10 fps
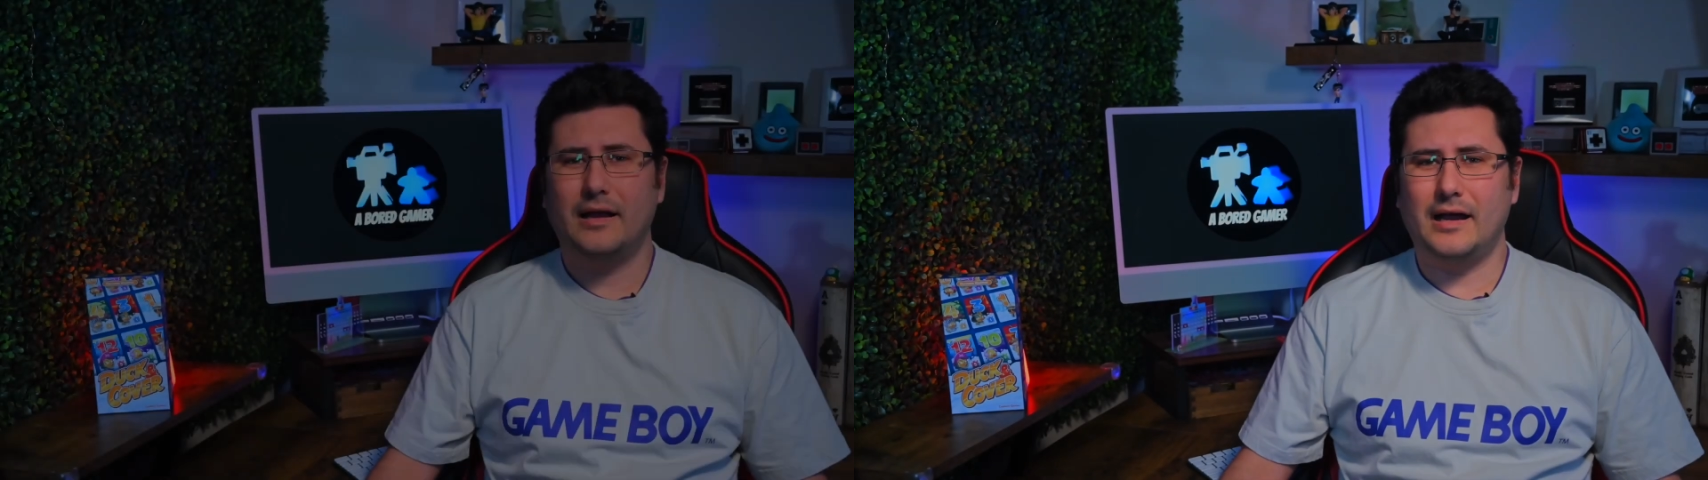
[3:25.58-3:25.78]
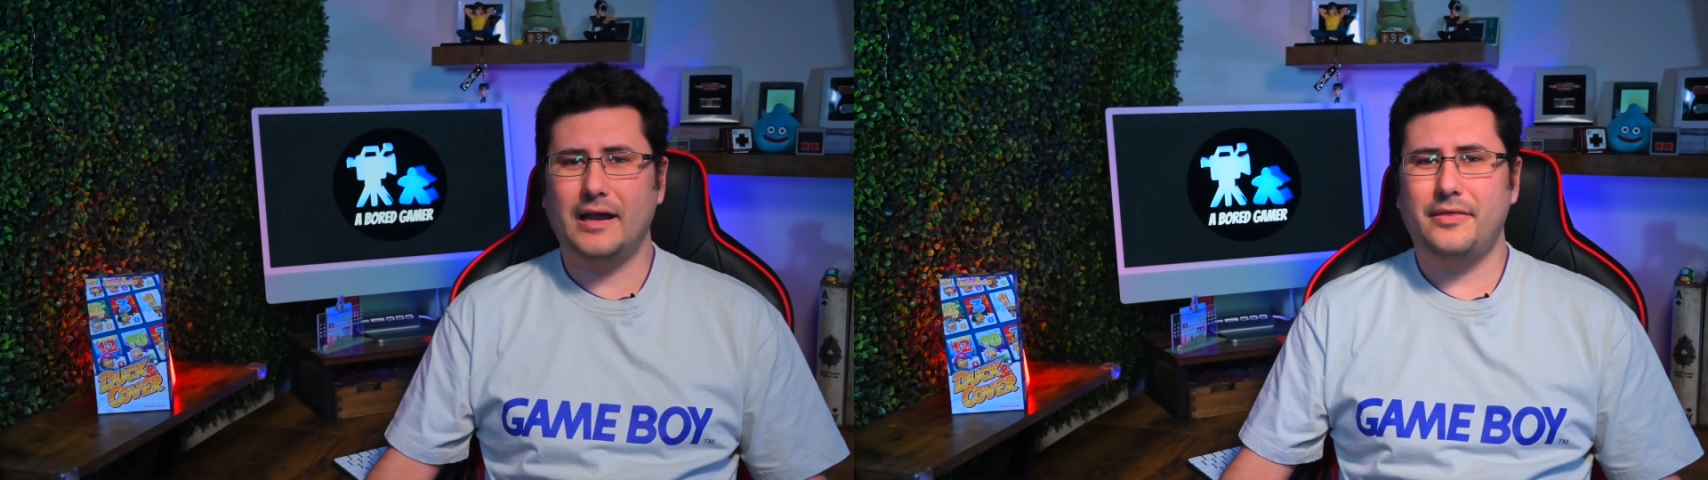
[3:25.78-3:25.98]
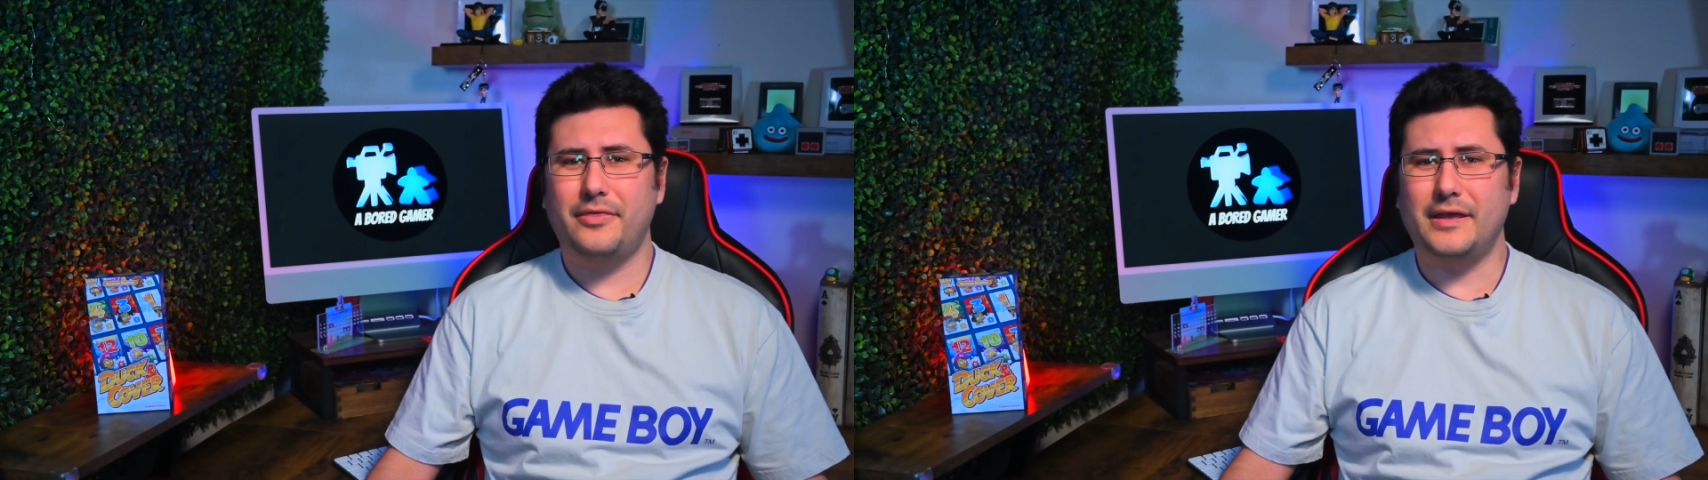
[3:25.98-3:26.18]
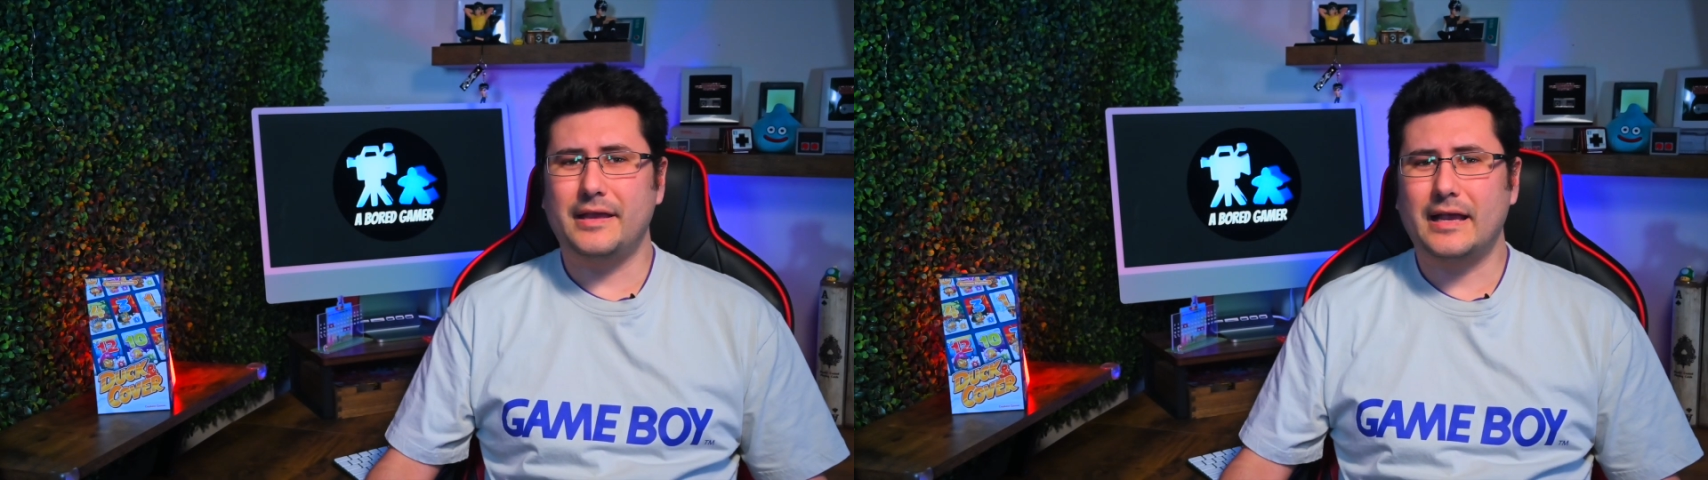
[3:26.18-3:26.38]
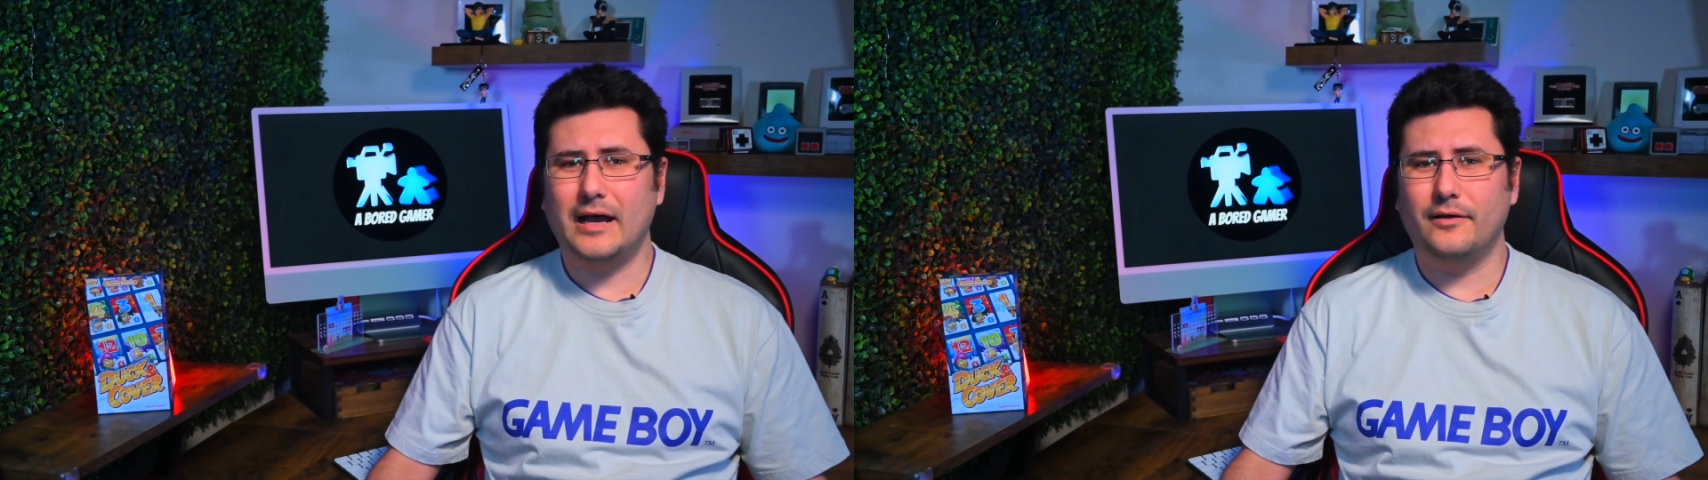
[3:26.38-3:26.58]
I
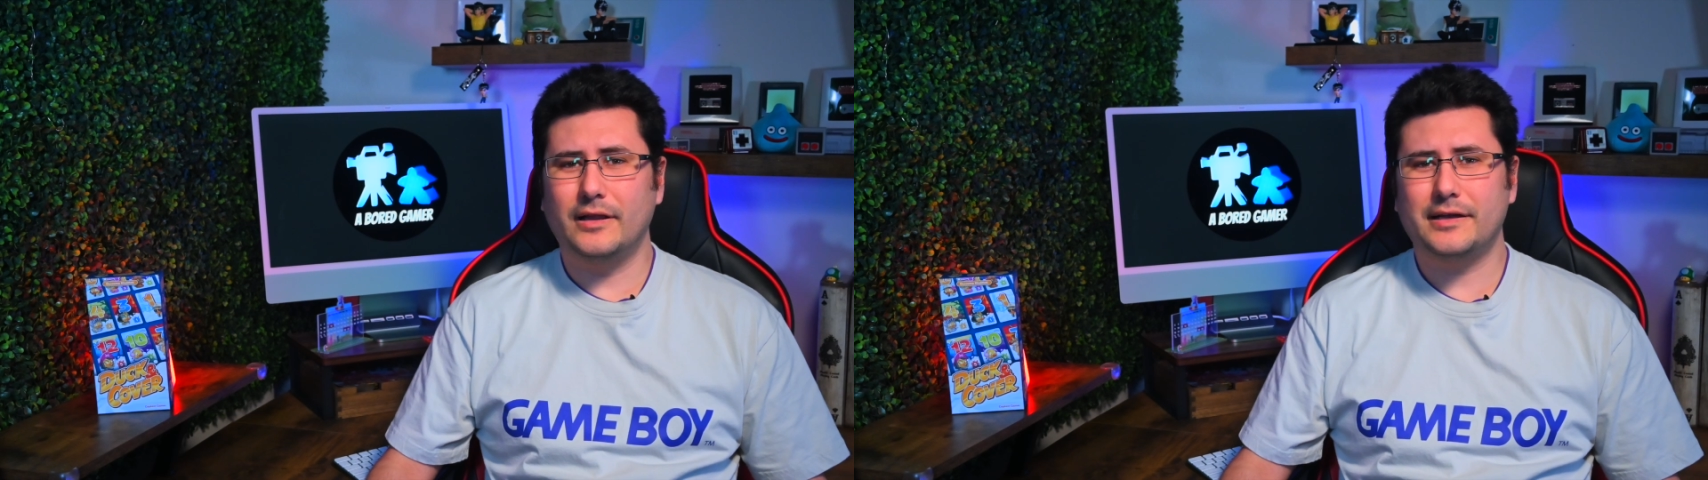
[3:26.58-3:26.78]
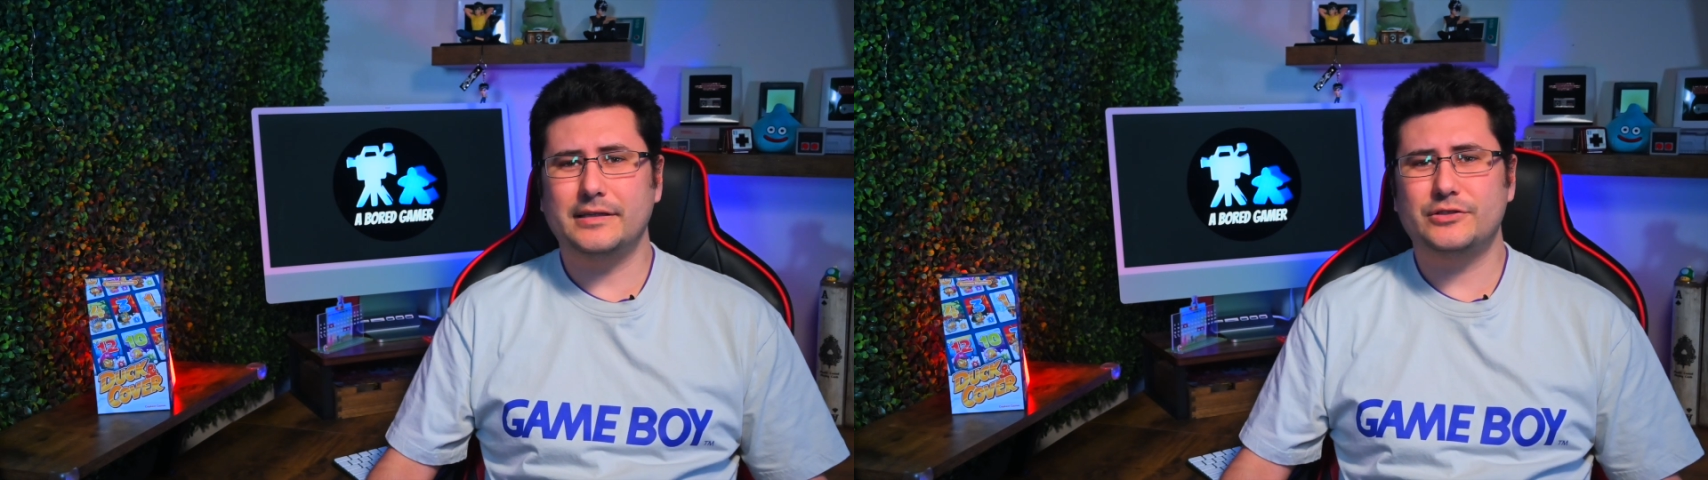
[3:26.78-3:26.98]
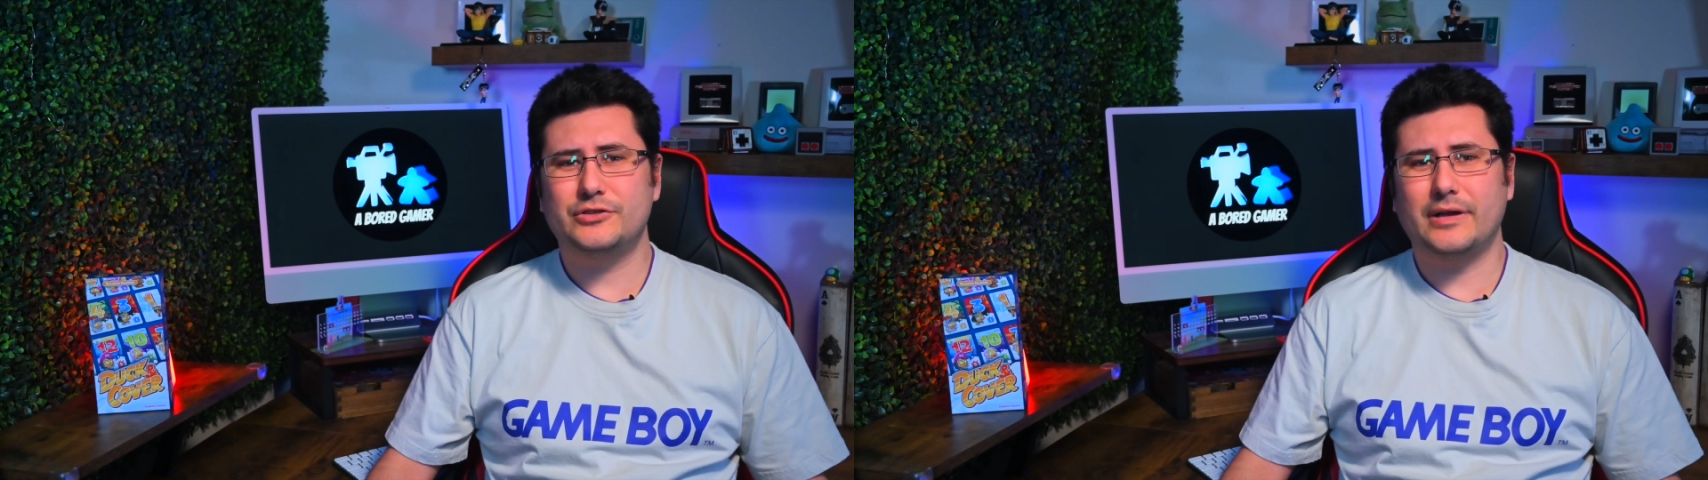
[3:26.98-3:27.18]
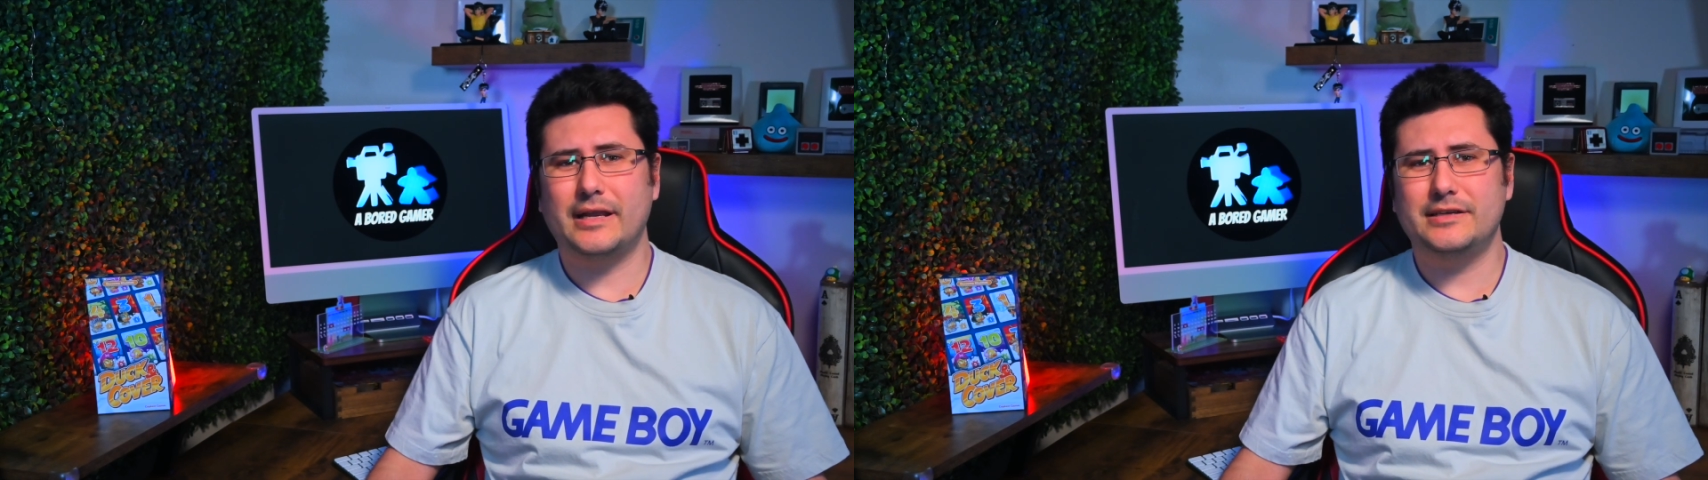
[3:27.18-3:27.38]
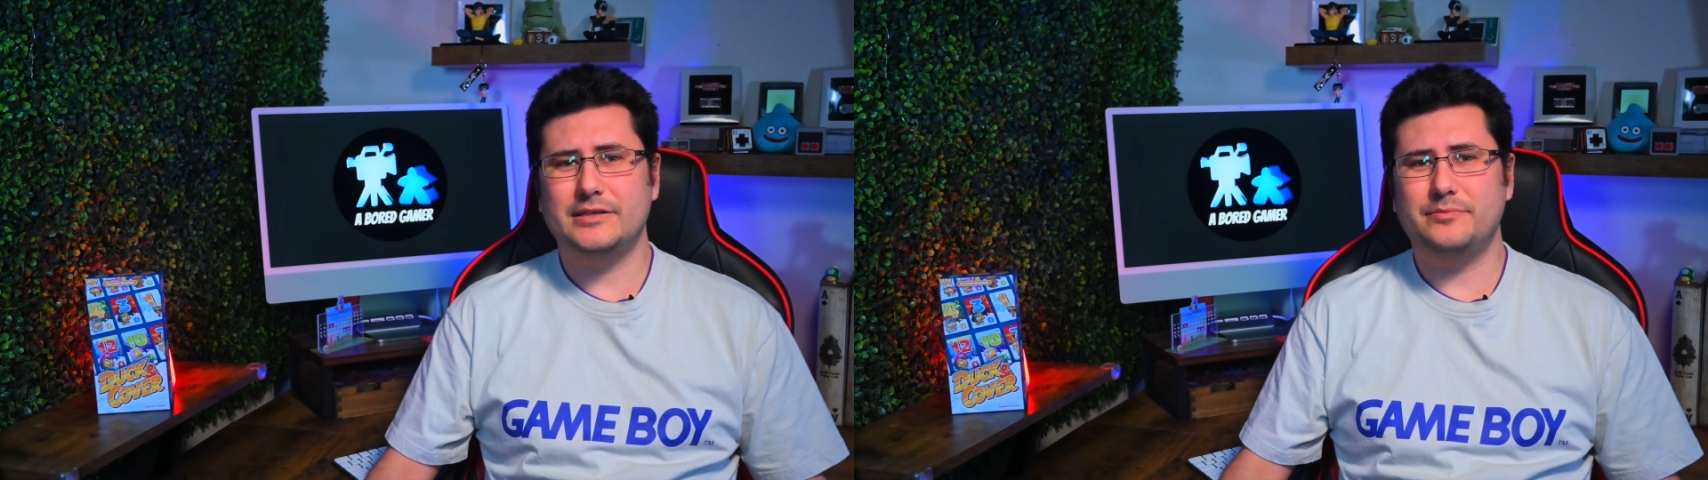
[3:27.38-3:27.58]
think how luck and strategy